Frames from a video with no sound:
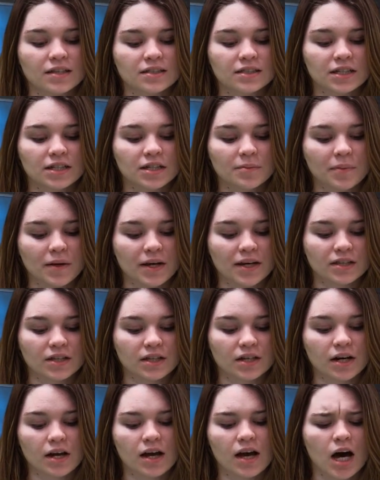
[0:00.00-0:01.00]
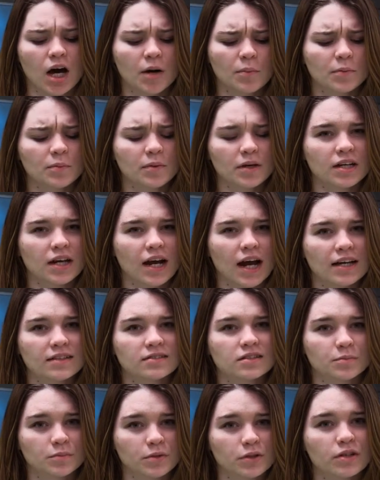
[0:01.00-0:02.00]
Dear Panther, help a brother
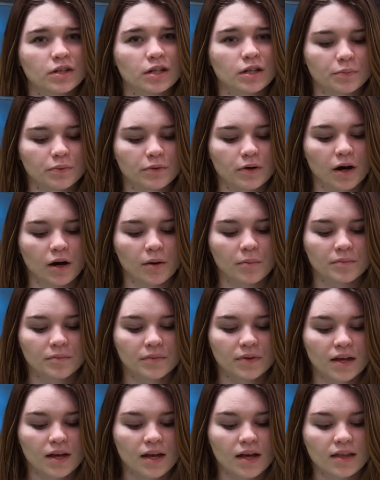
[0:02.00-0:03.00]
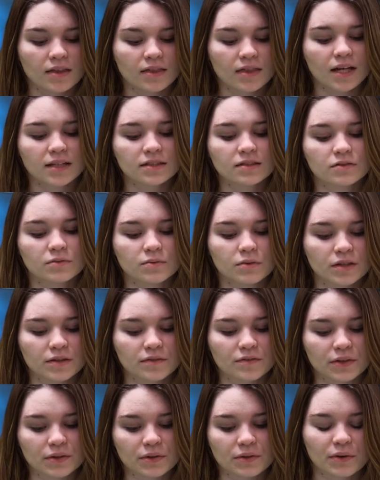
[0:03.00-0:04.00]
ask a beauty to prom. That's sweet
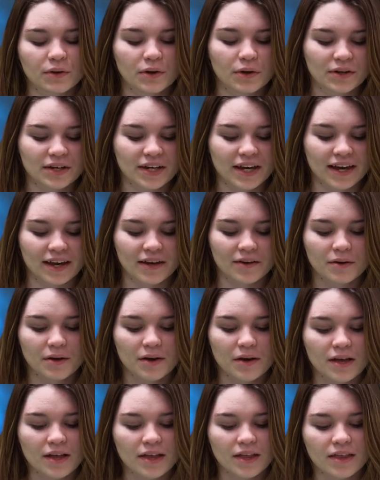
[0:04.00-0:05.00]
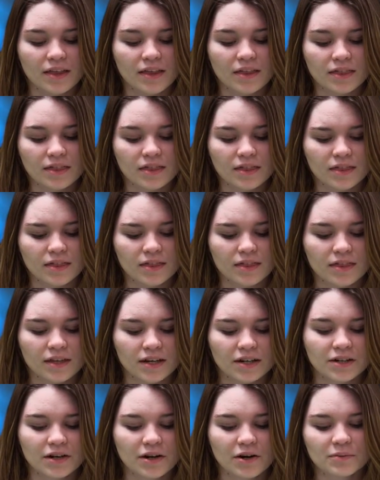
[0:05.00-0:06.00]
of you. Okay,
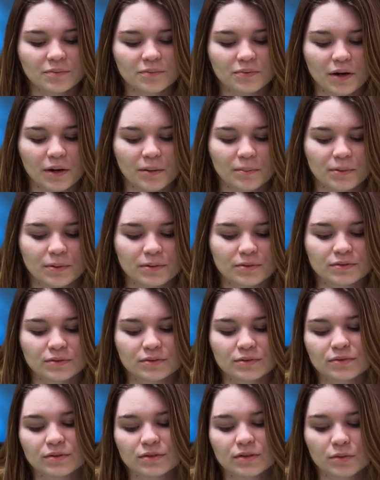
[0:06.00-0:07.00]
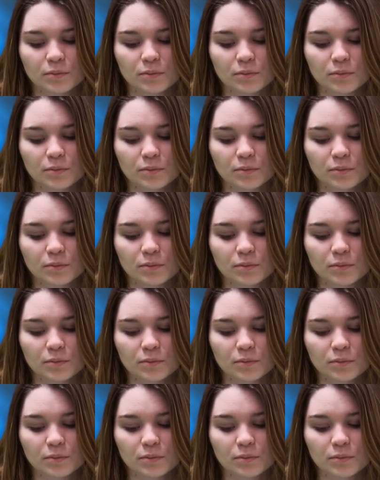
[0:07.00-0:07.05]
they're called promposals.